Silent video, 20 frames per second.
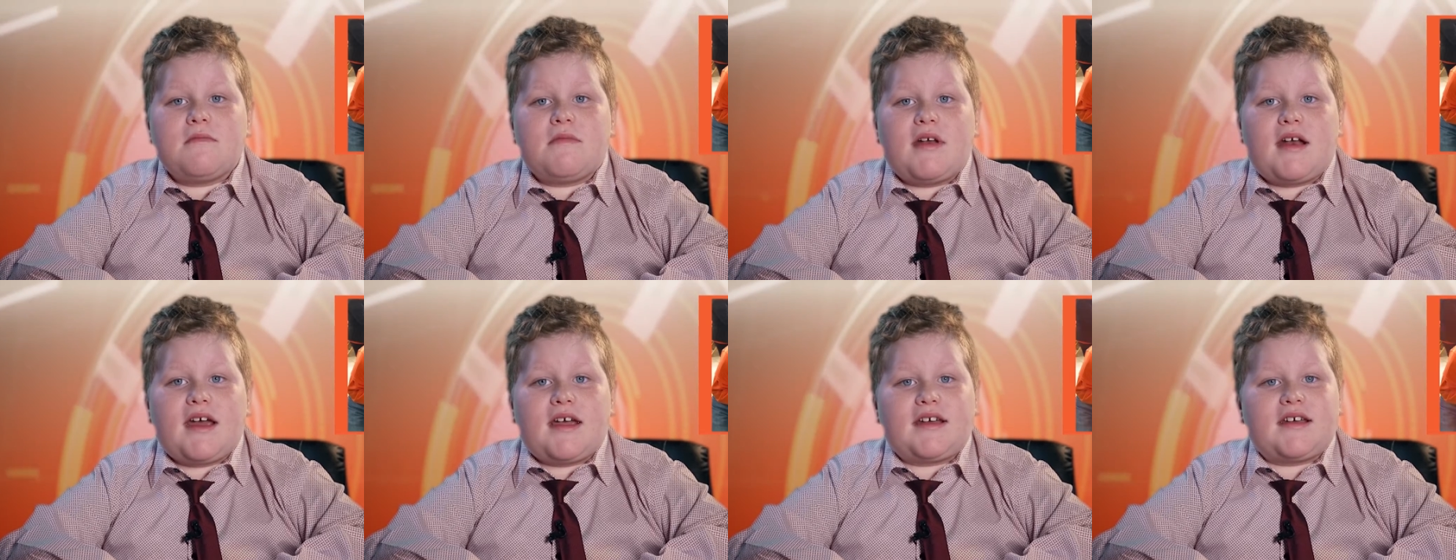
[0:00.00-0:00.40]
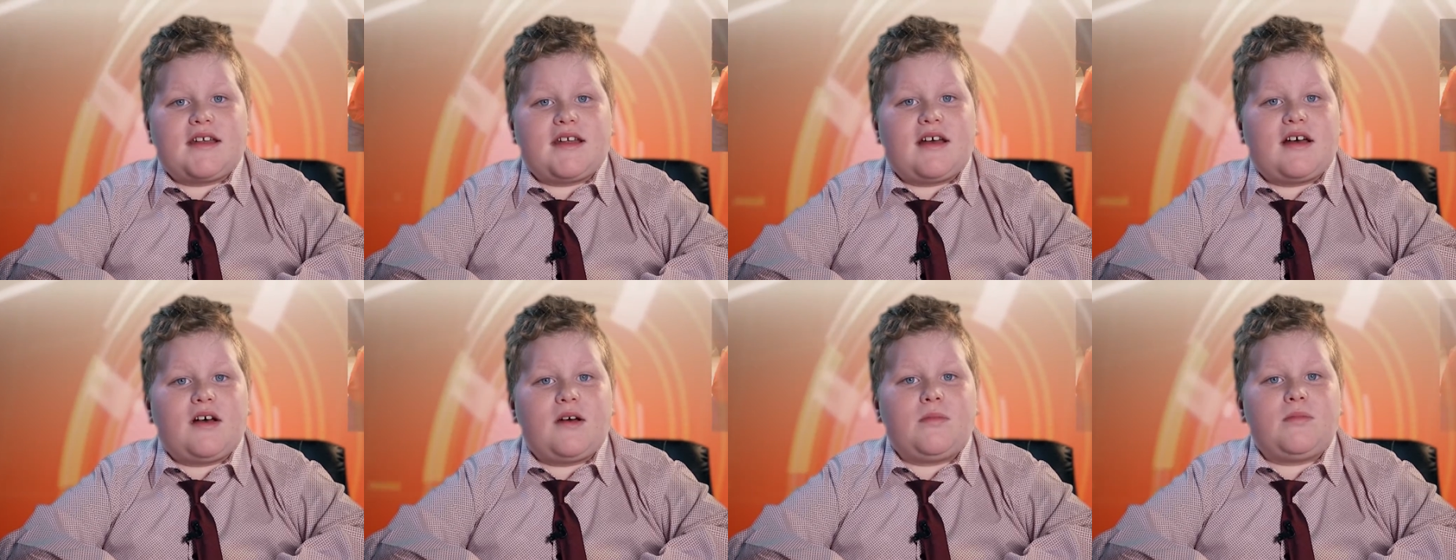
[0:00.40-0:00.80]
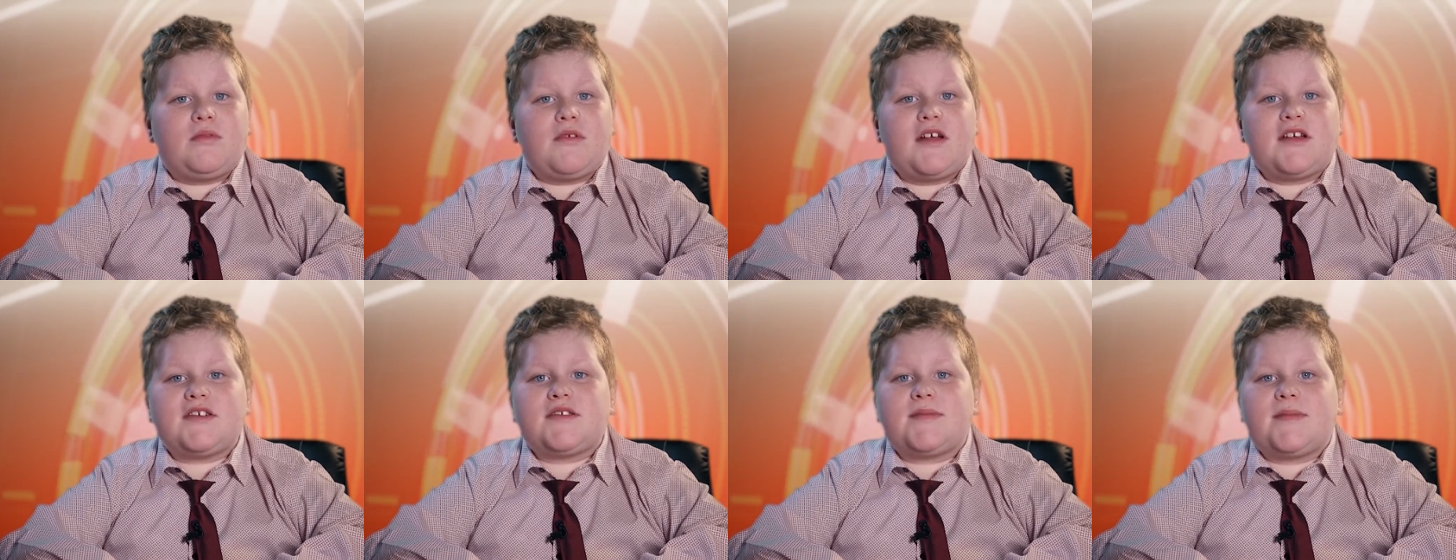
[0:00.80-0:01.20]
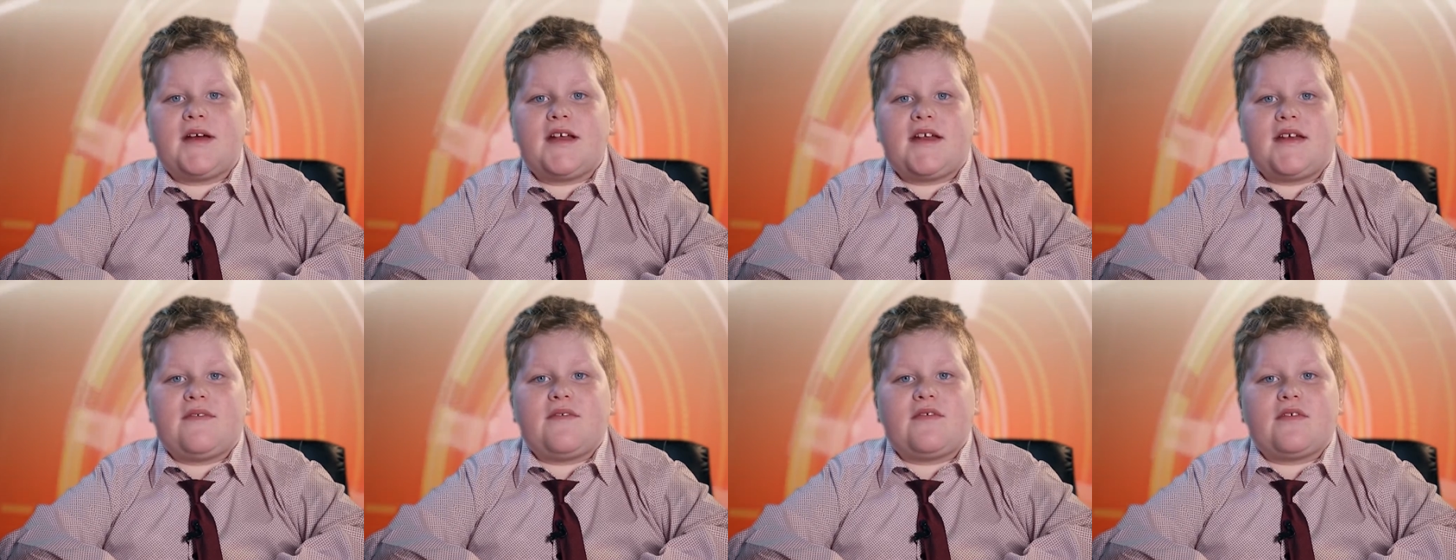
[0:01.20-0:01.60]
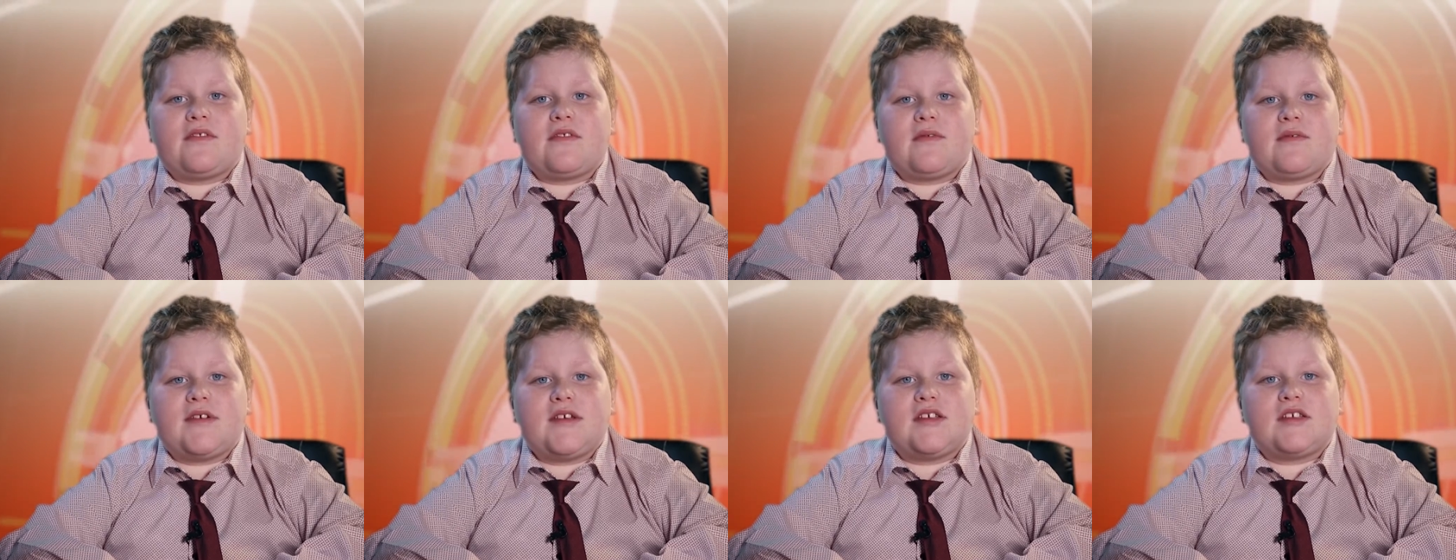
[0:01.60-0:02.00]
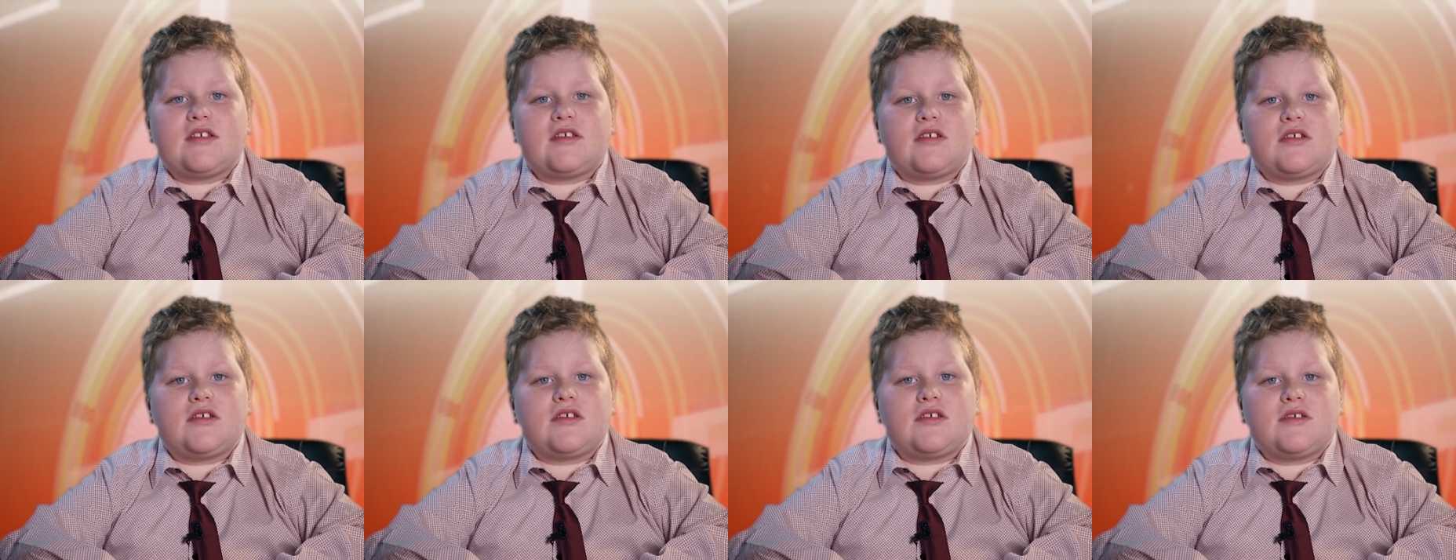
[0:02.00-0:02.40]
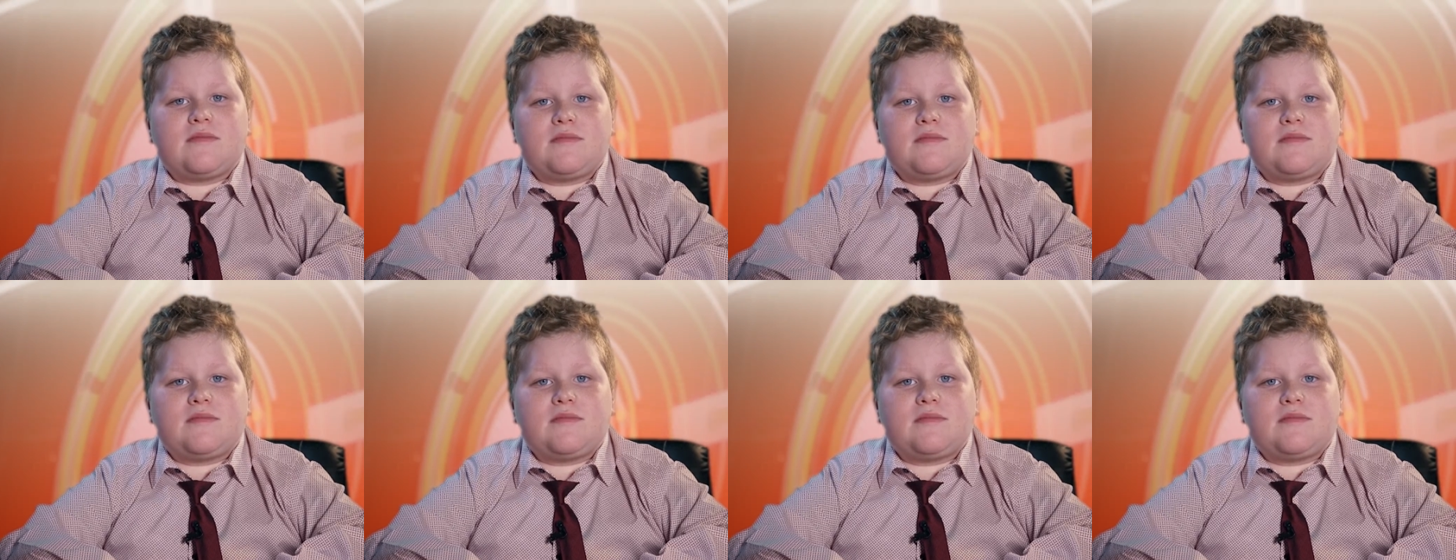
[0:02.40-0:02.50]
but I can help raise money for the research